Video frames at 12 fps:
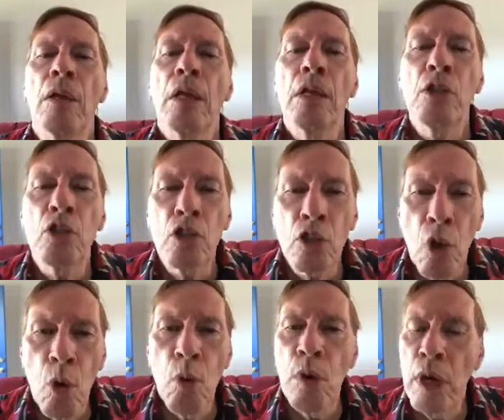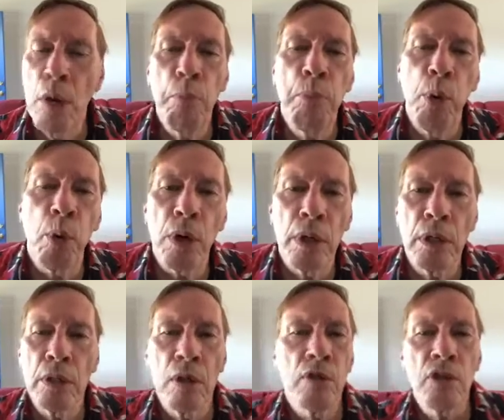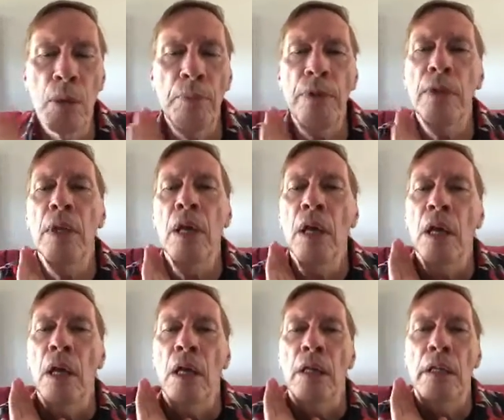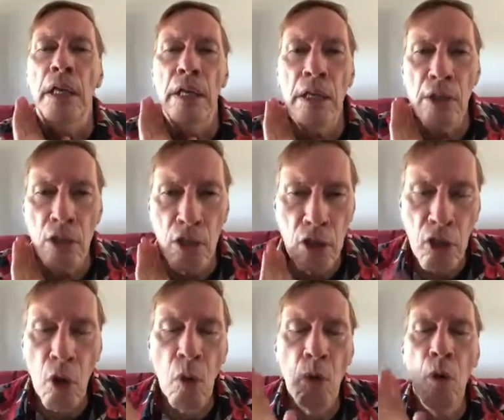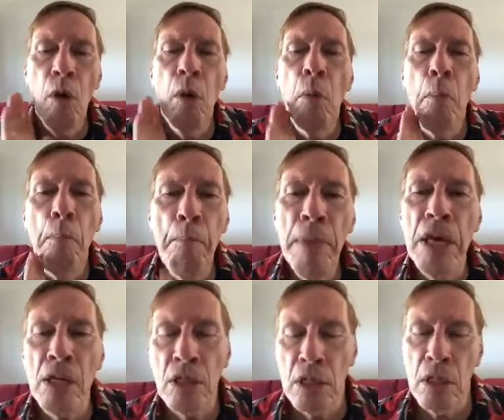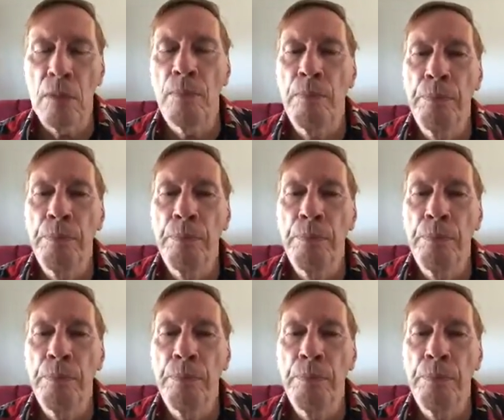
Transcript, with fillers: that is so important, something that is so missed,